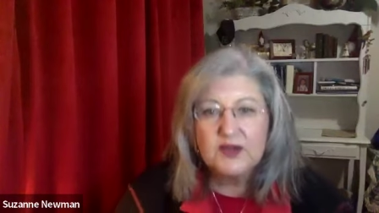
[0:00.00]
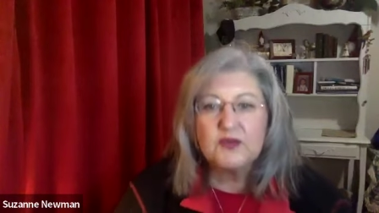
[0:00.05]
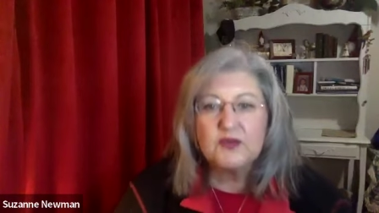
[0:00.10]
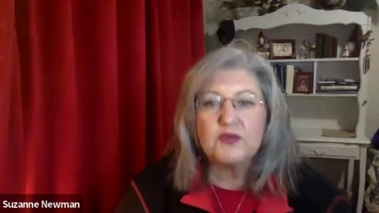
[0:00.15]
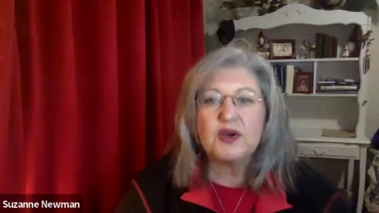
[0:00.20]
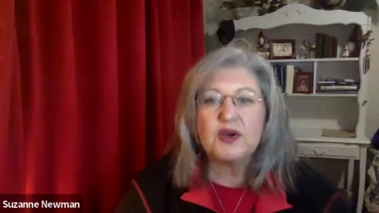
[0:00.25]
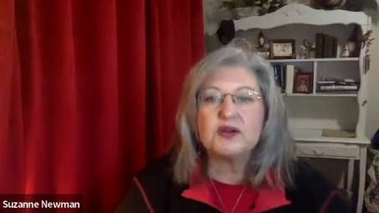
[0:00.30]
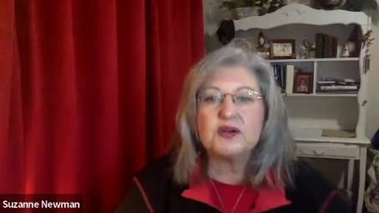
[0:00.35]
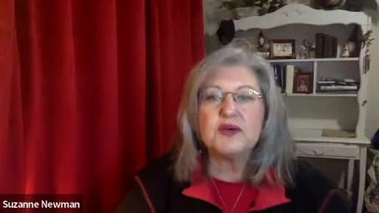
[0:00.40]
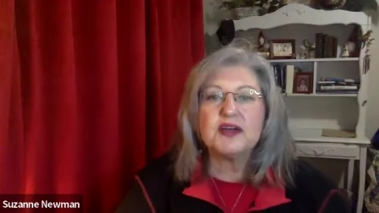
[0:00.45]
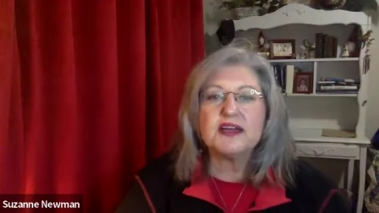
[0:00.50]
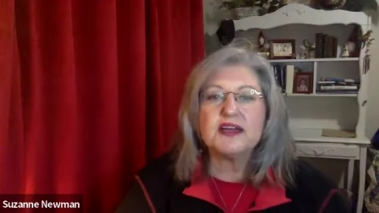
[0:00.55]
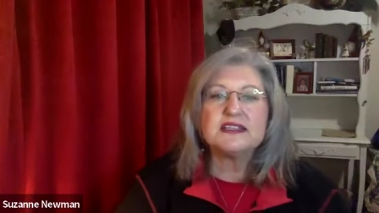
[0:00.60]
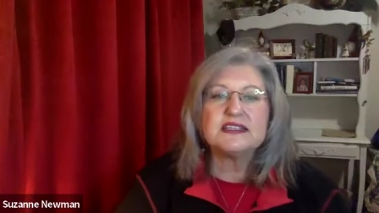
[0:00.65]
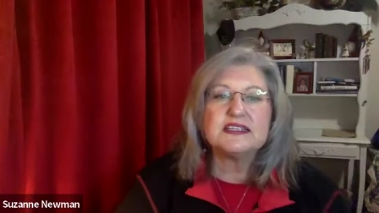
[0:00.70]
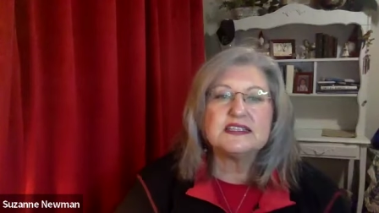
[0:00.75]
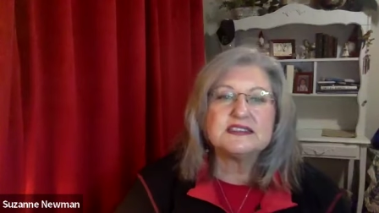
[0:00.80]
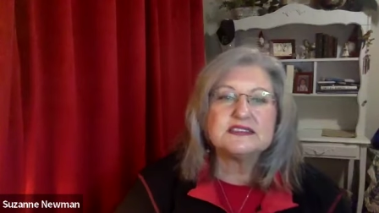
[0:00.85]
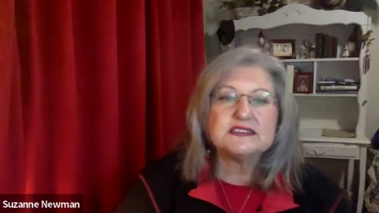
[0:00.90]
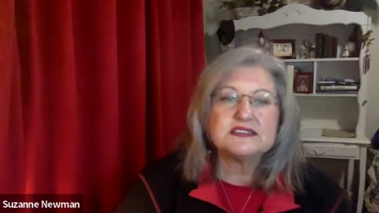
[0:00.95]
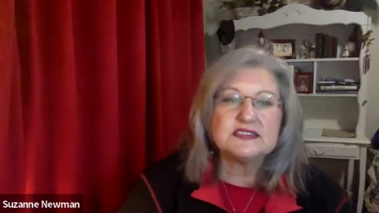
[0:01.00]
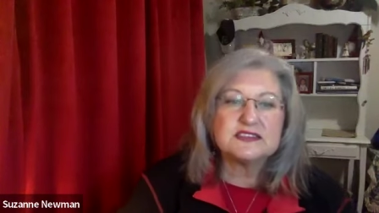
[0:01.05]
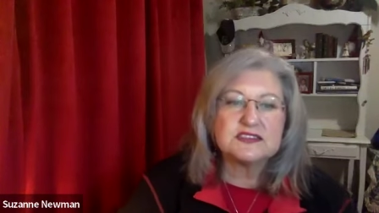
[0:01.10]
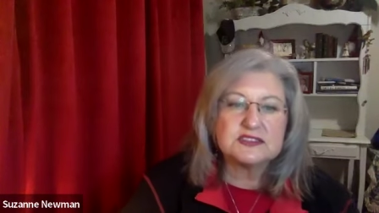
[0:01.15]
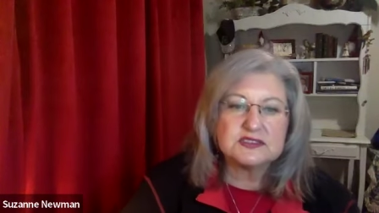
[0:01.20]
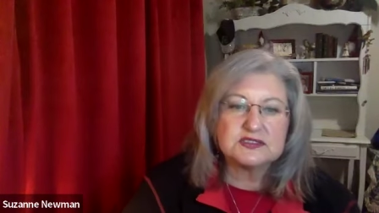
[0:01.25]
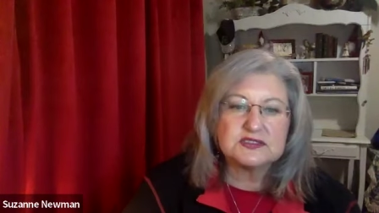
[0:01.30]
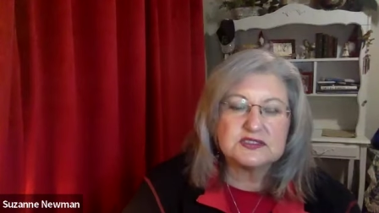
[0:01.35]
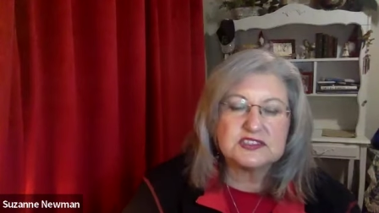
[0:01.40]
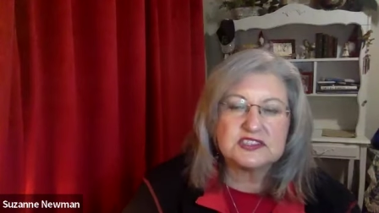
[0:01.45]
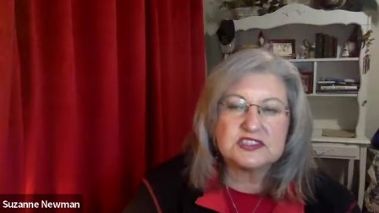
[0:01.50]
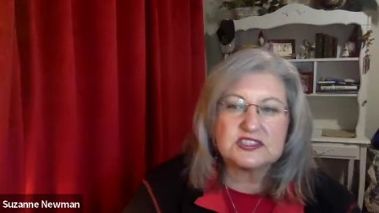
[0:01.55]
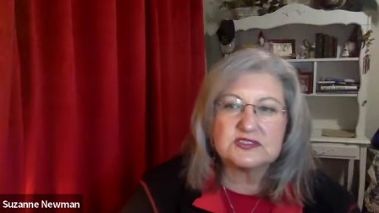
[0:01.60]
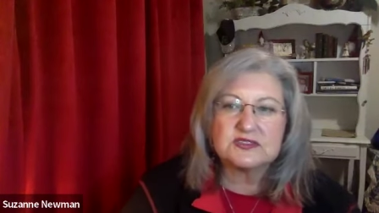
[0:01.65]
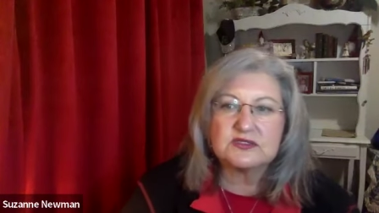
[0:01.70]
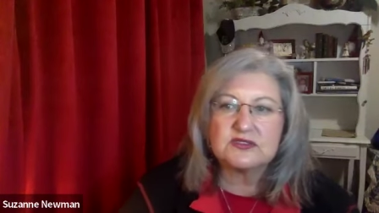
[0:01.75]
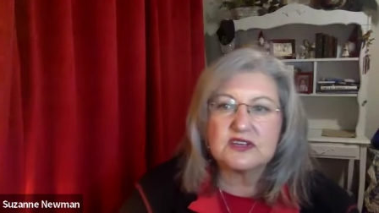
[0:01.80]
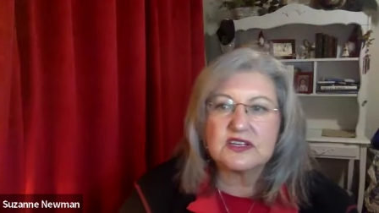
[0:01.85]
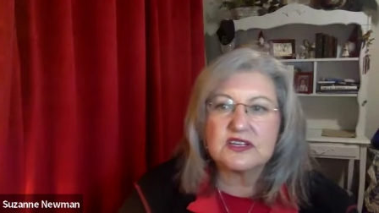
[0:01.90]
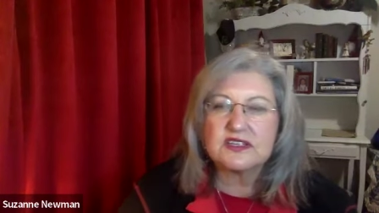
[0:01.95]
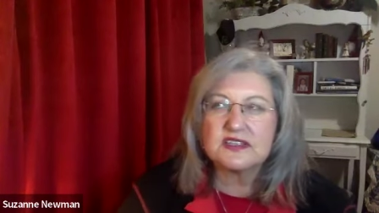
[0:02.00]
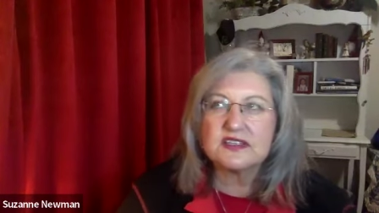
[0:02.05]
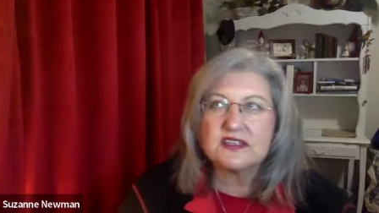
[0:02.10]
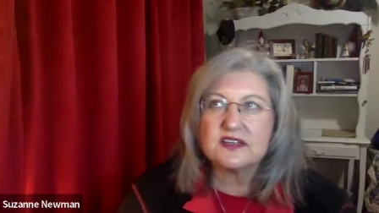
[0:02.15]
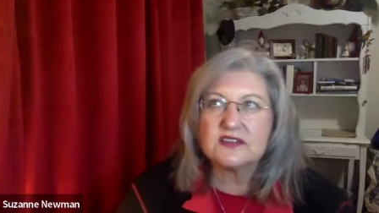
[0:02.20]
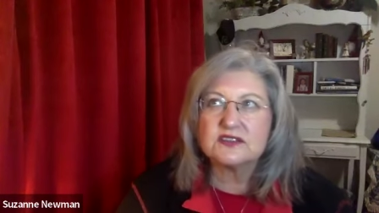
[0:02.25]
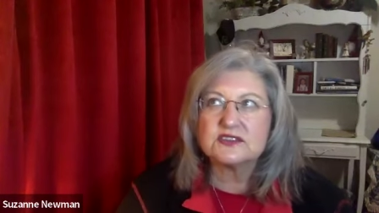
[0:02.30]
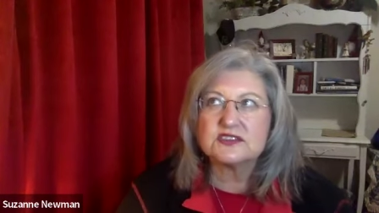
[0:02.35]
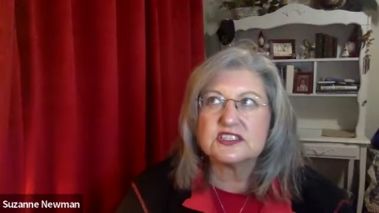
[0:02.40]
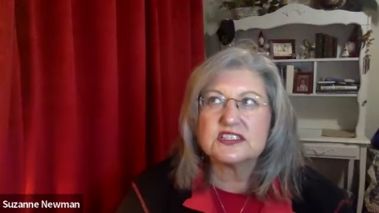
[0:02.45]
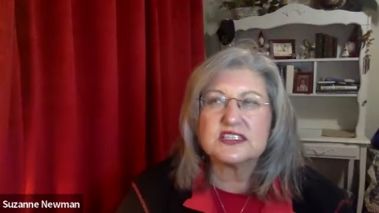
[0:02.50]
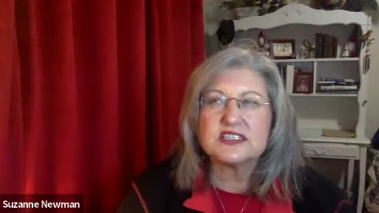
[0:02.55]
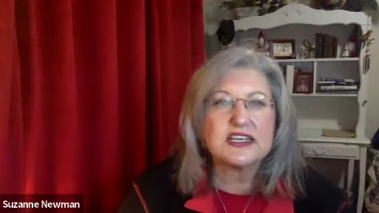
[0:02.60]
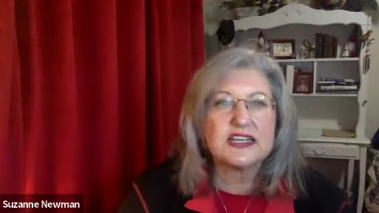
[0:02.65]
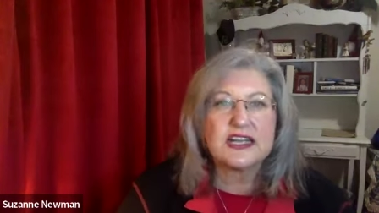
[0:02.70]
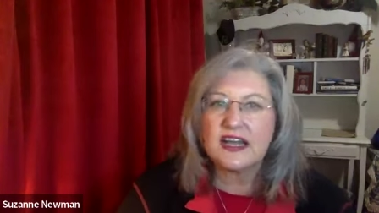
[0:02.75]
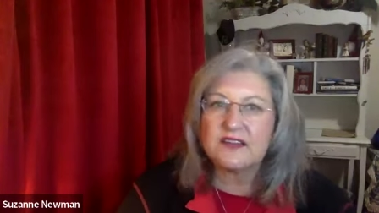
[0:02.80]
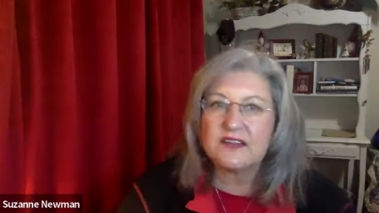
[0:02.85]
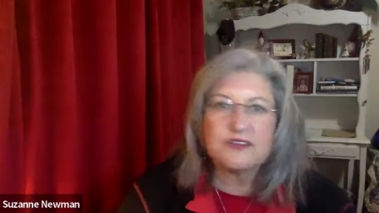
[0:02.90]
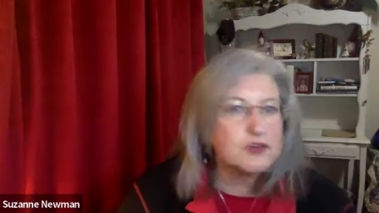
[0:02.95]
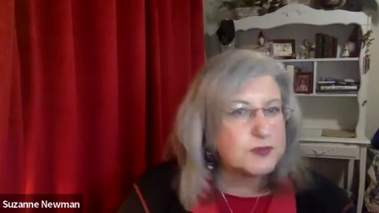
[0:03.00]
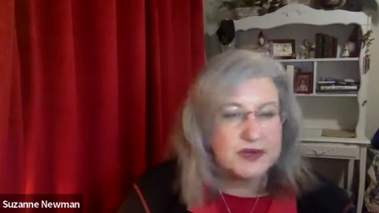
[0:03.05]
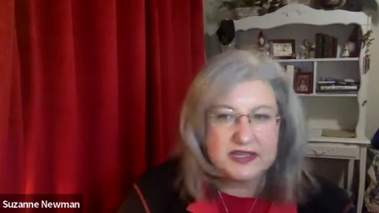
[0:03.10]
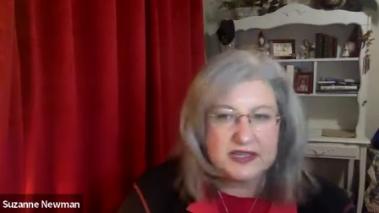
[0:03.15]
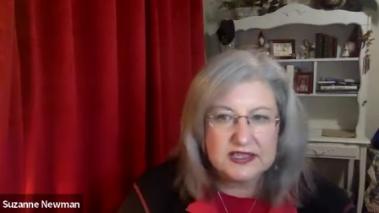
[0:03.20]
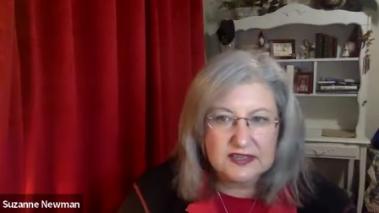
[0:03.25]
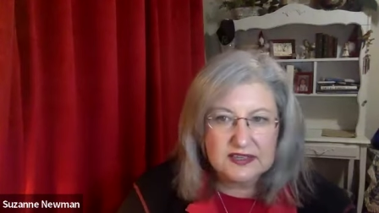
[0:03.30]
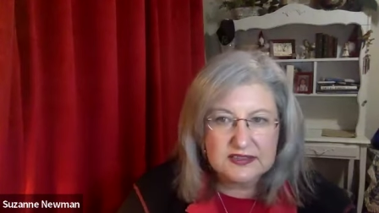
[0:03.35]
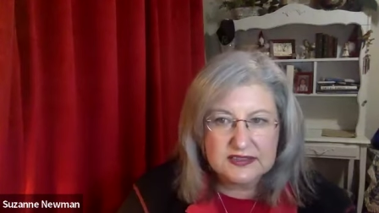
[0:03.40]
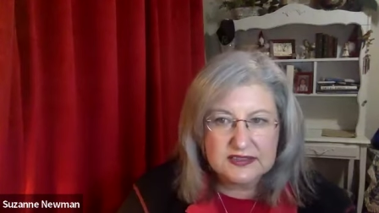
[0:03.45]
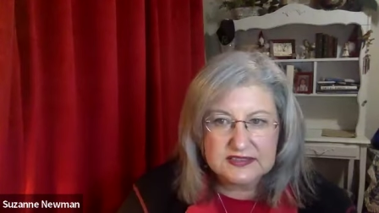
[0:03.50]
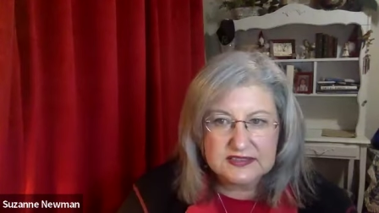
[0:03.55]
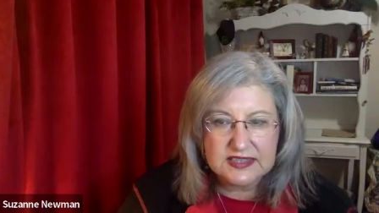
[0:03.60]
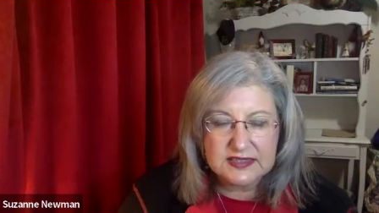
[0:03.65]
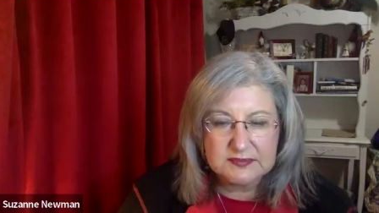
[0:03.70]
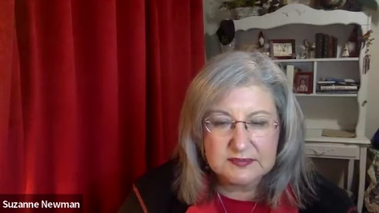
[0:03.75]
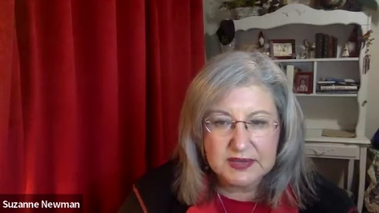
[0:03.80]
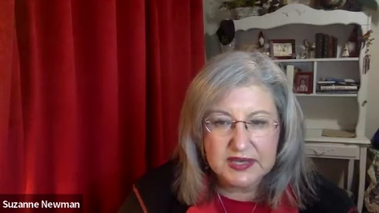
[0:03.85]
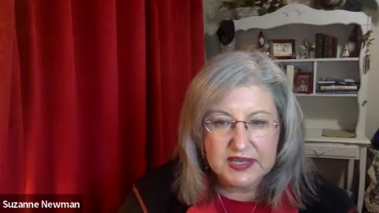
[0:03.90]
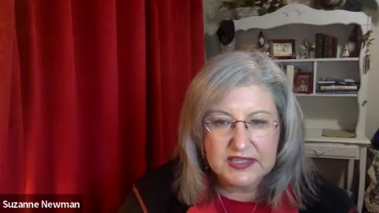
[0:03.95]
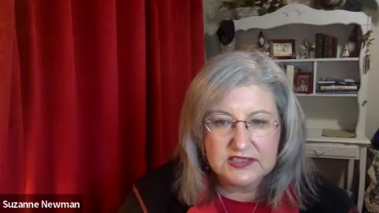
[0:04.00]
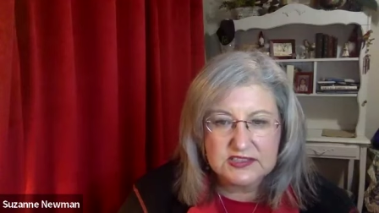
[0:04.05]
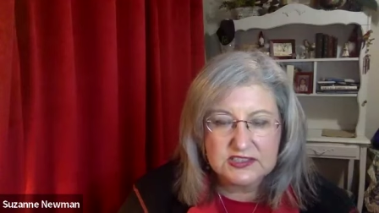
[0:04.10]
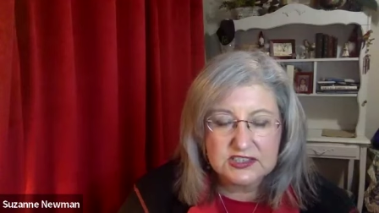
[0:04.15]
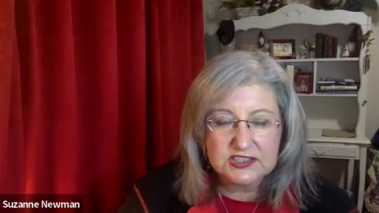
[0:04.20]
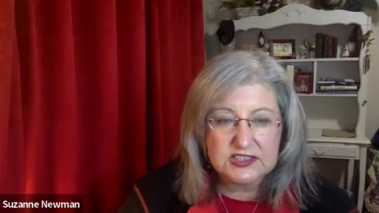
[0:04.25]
What do I need to do to, you know, to get everybody on the same page?